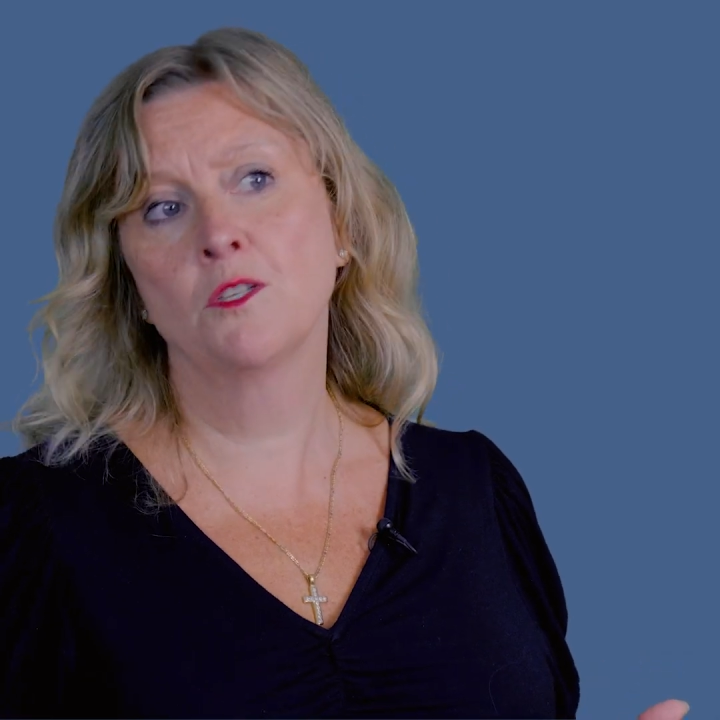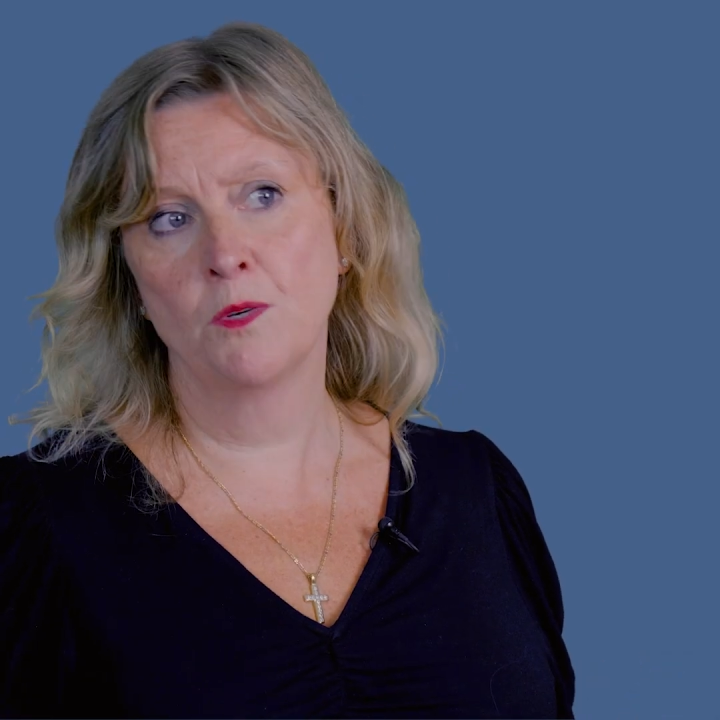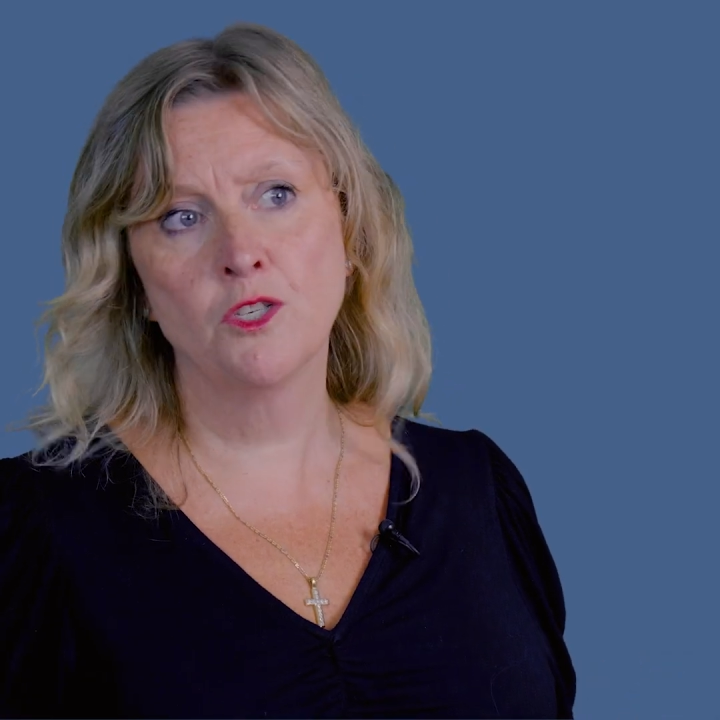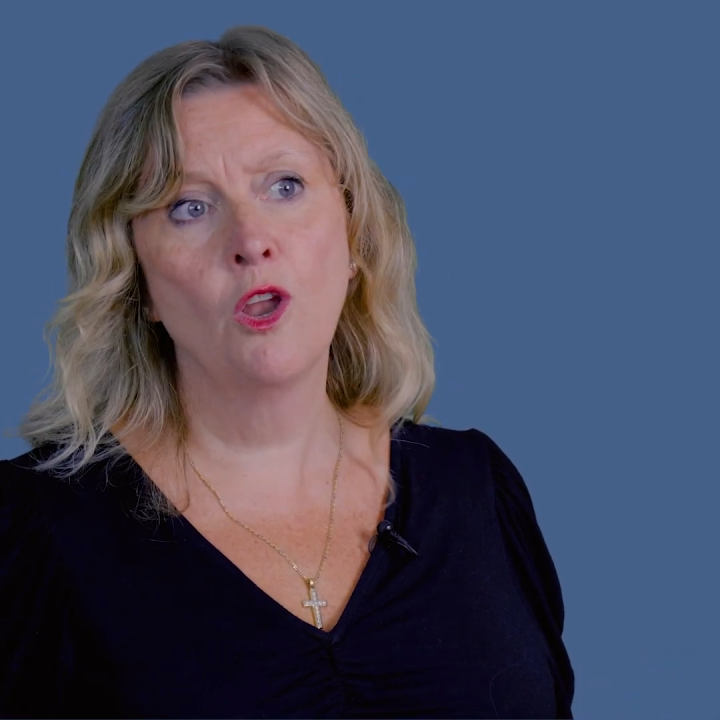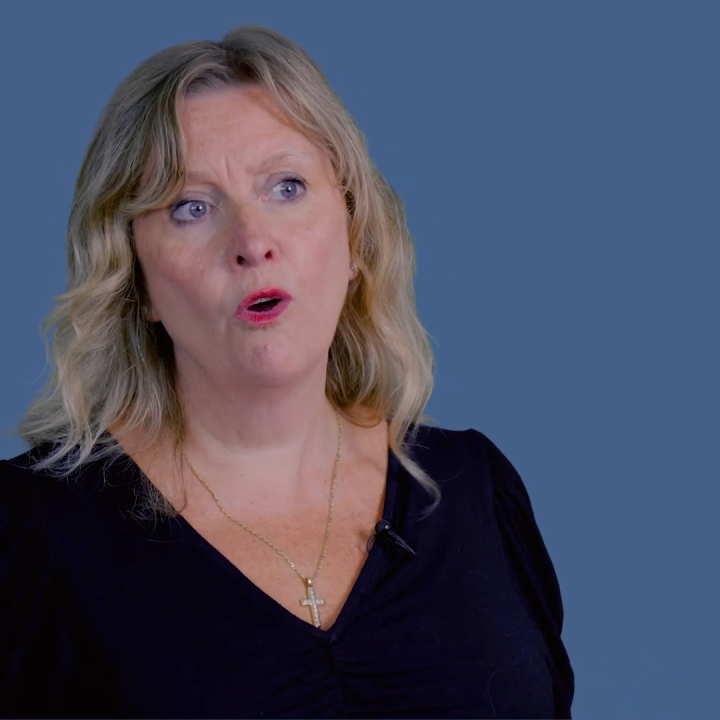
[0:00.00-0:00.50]

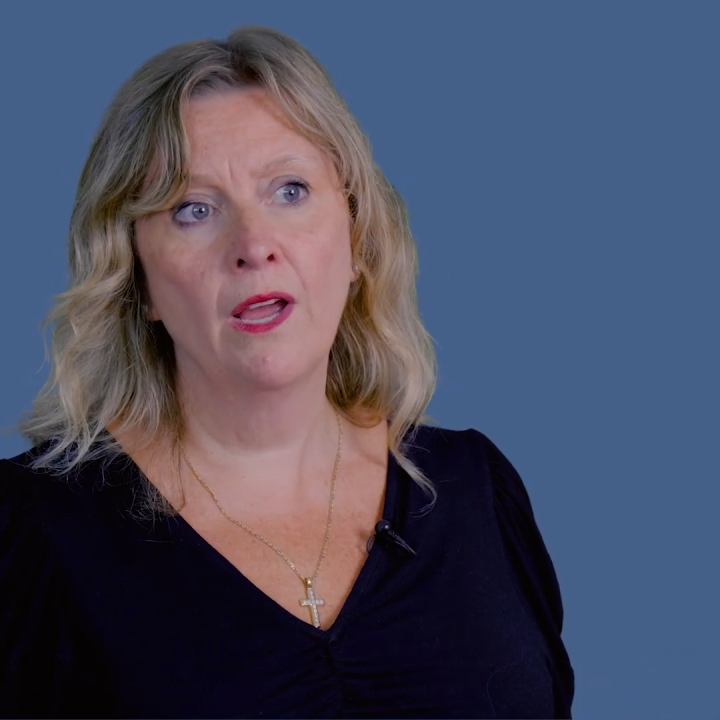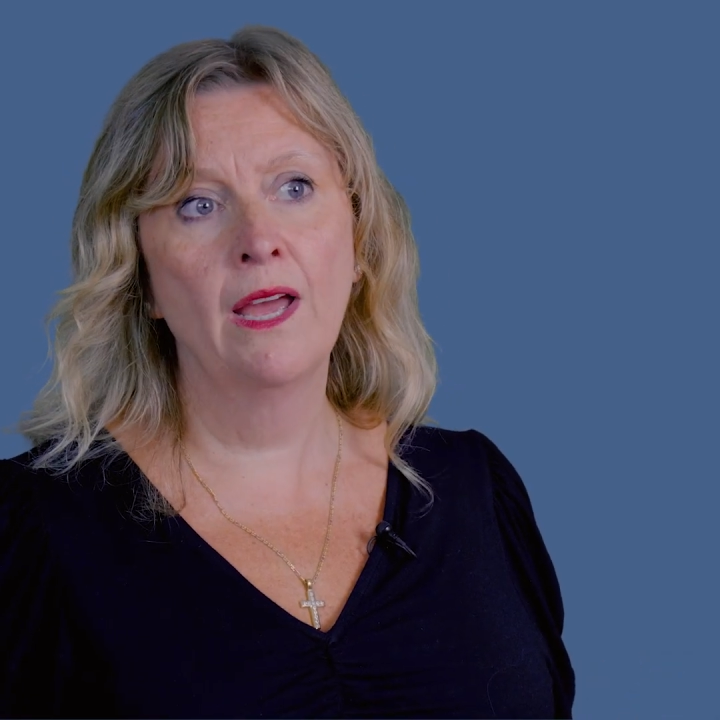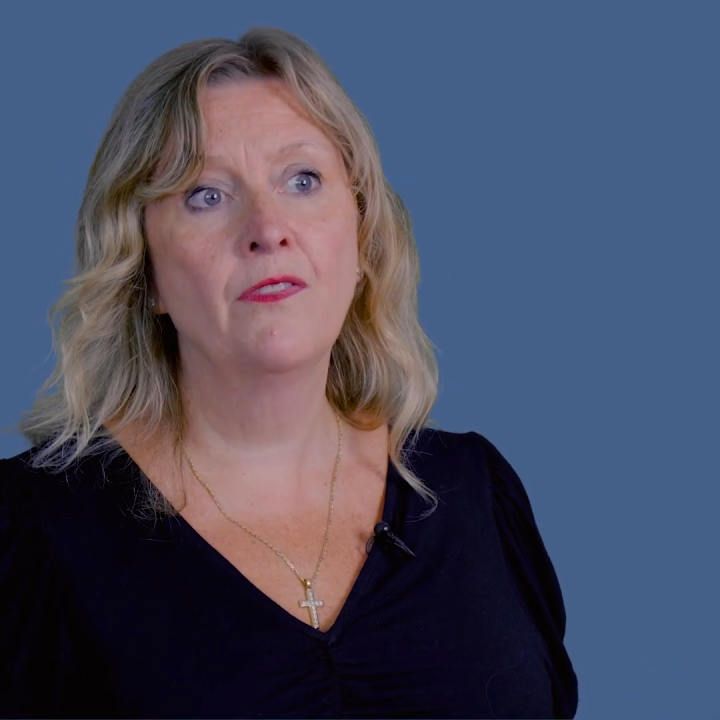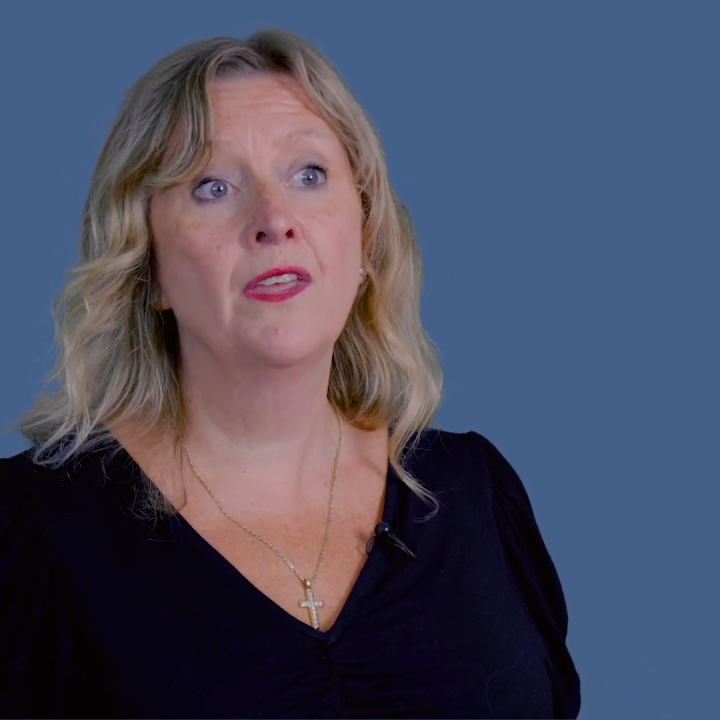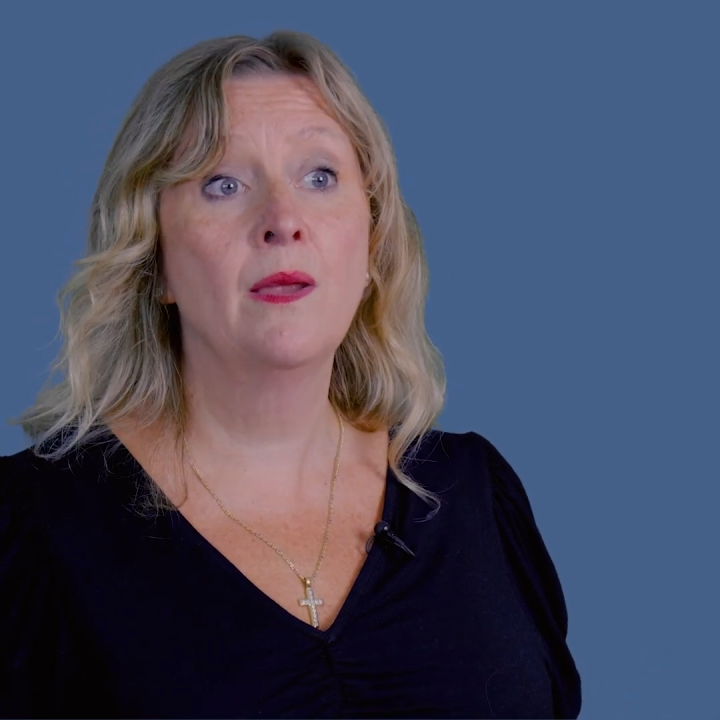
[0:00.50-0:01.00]
much
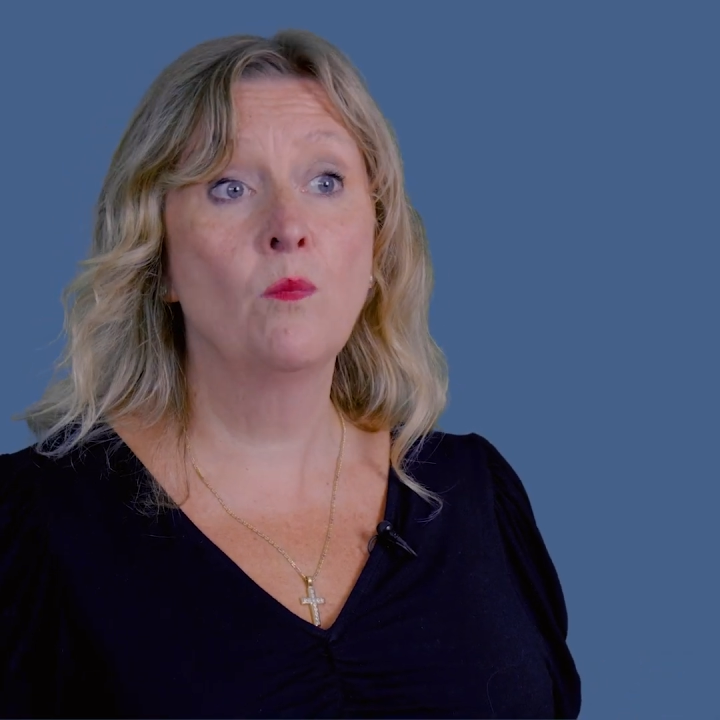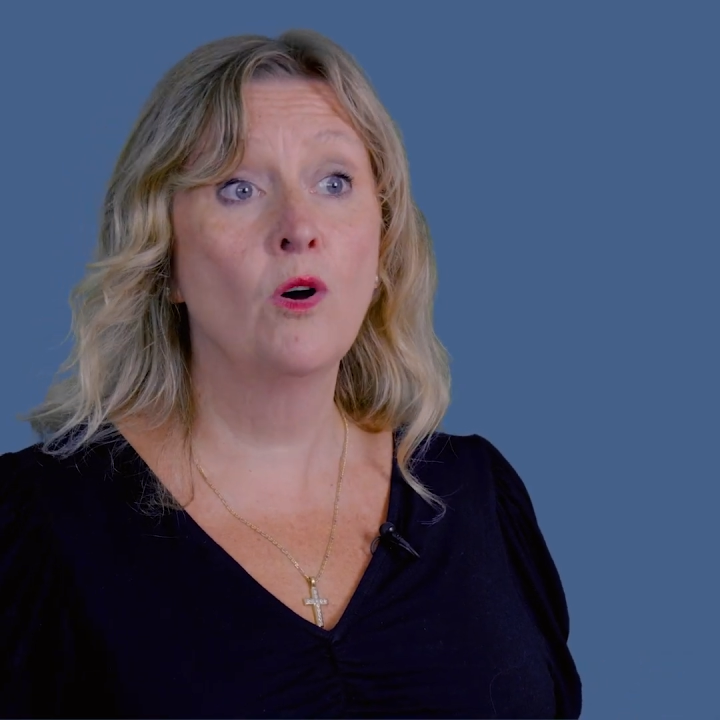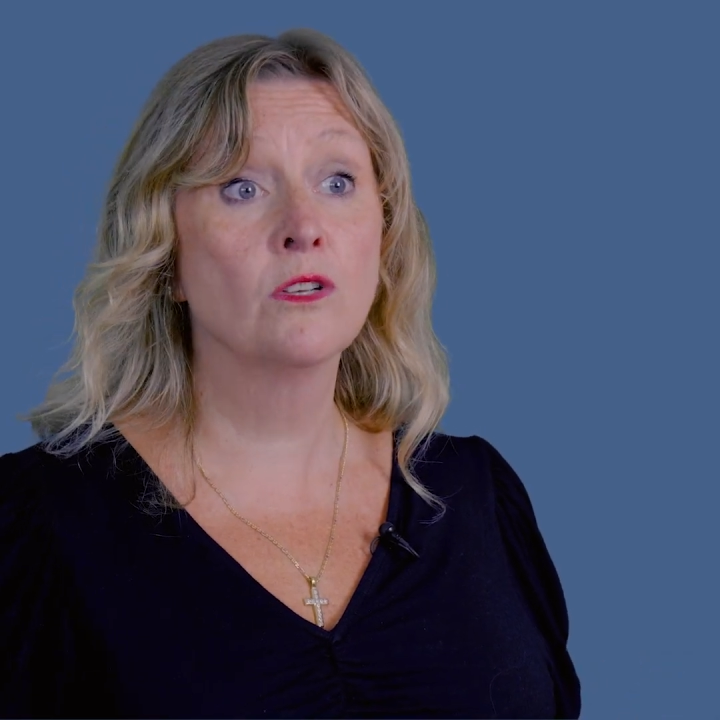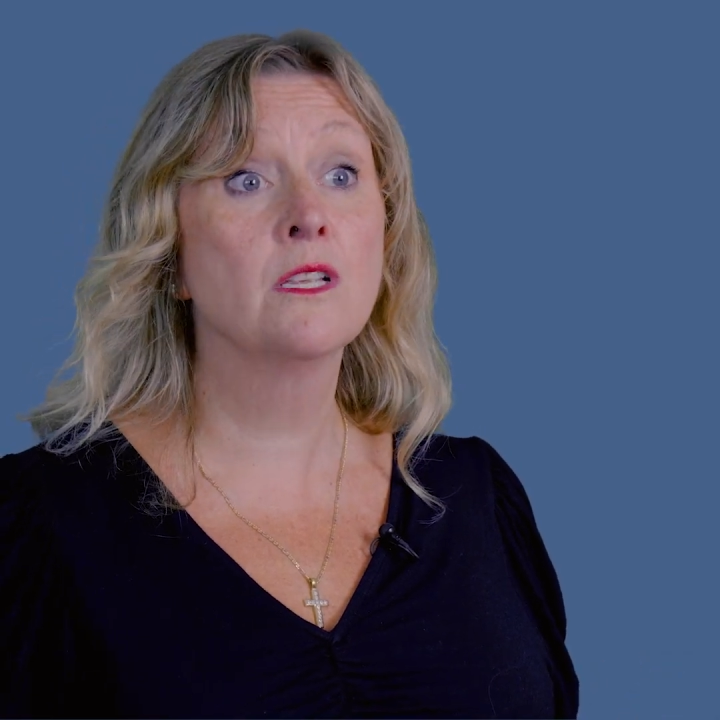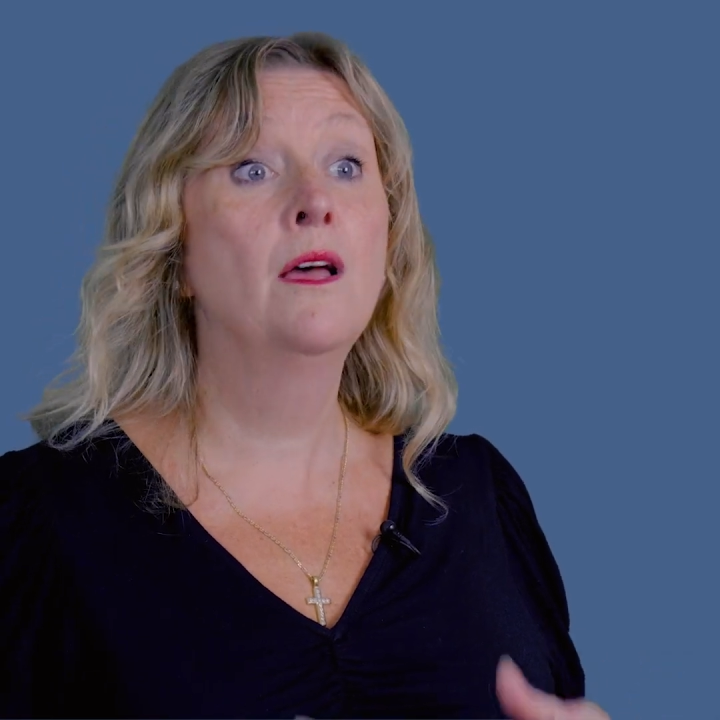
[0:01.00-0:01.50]
longer than it
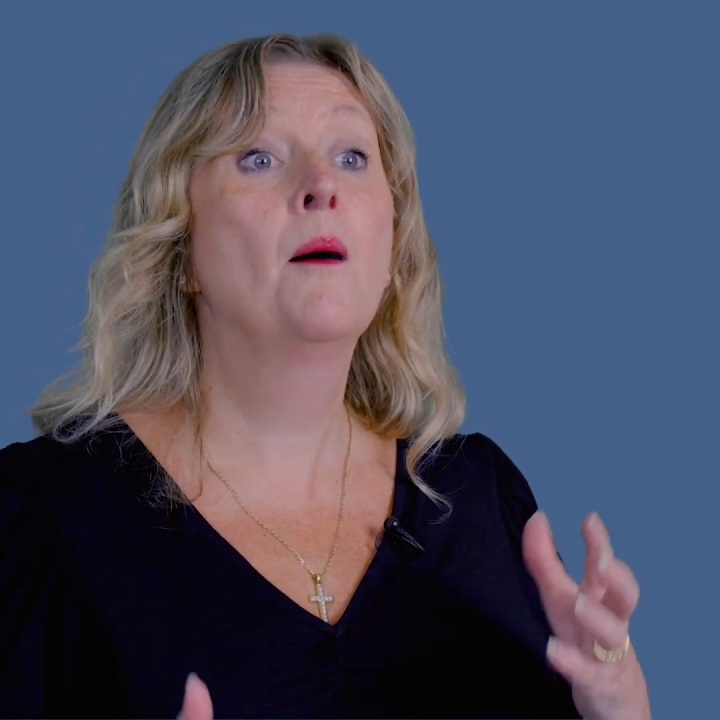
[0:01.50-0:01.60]
was